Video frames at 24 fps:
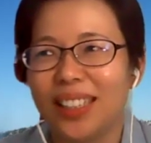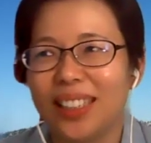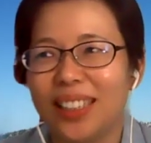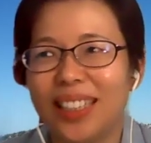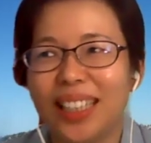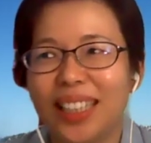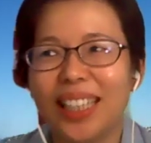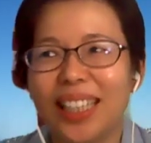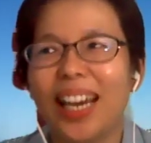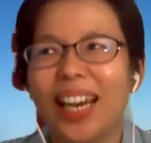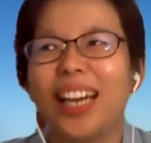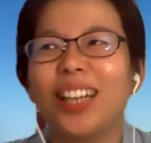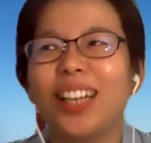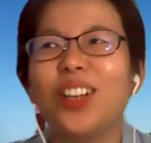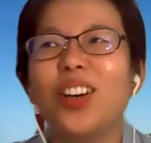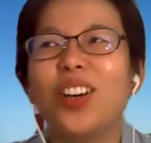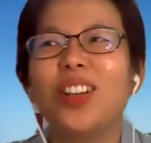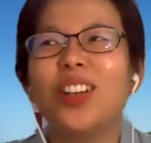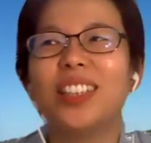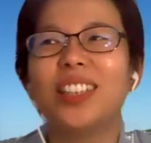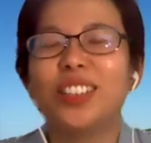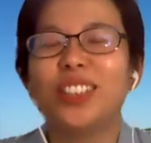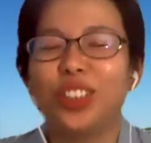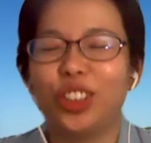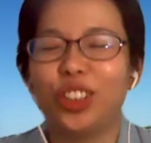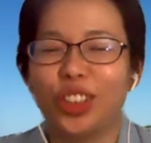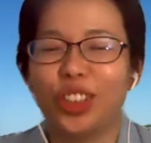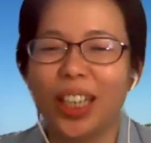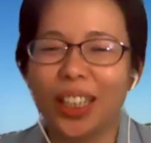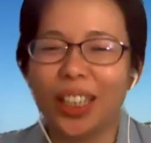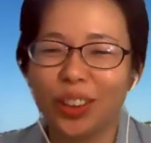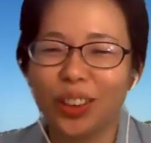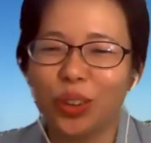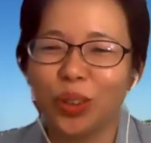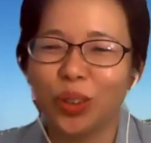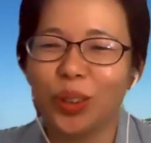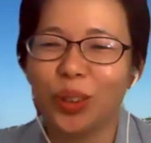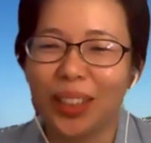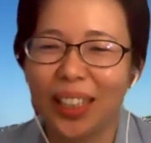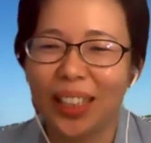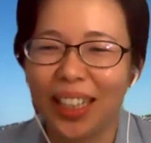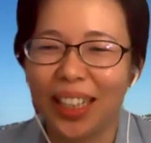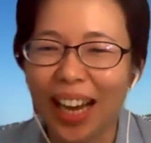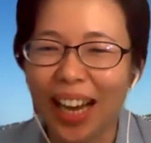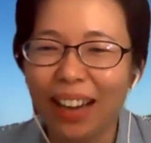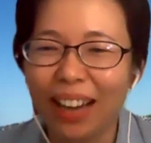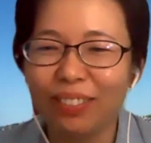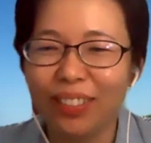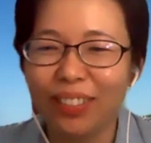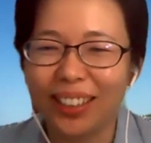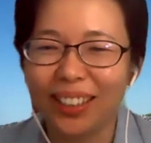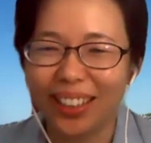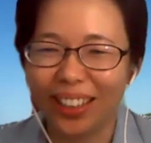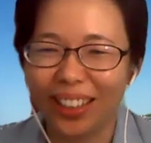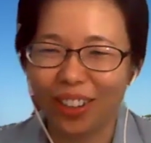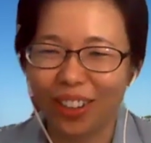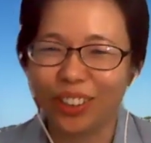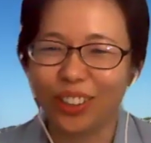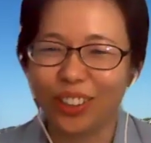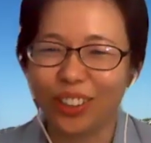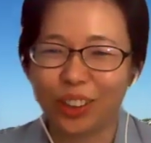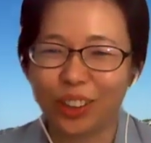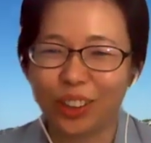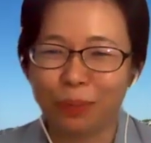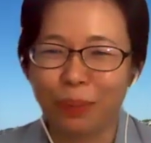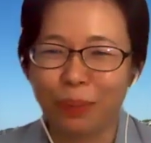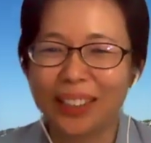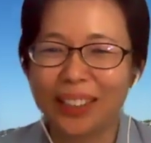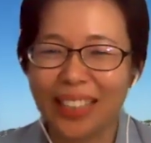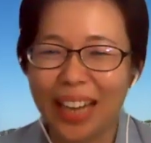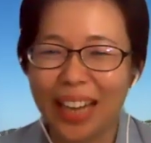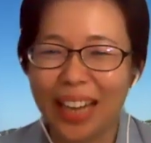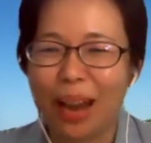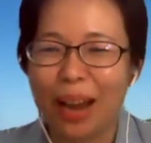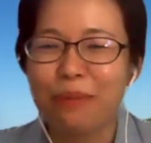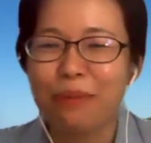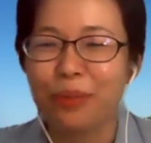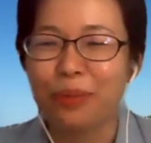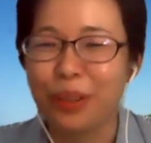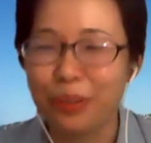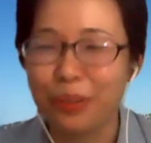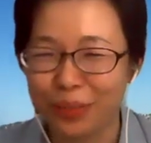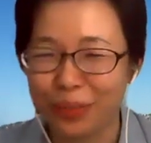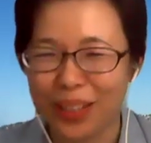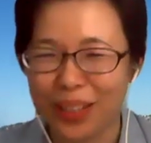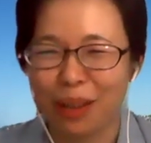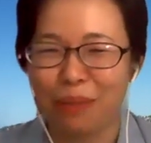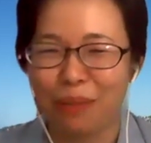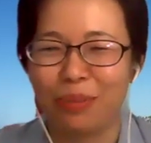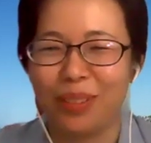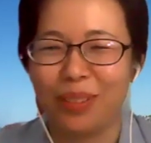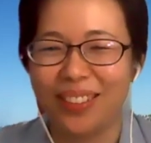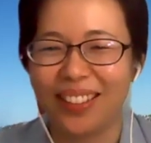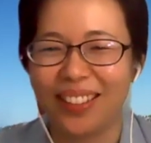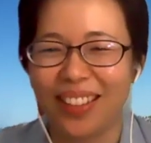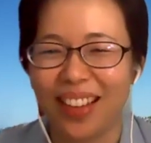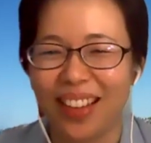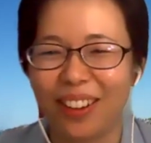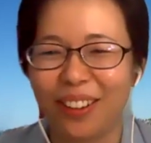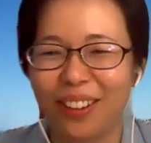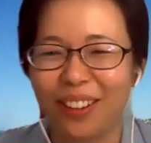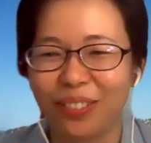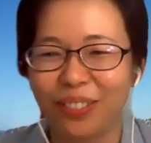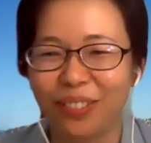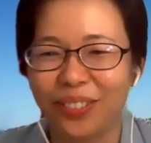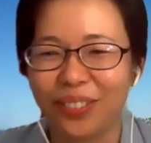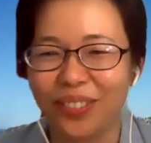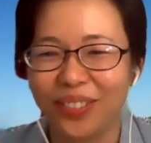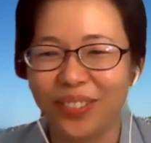they cannot adjust to the life that they got to spend time with themselves.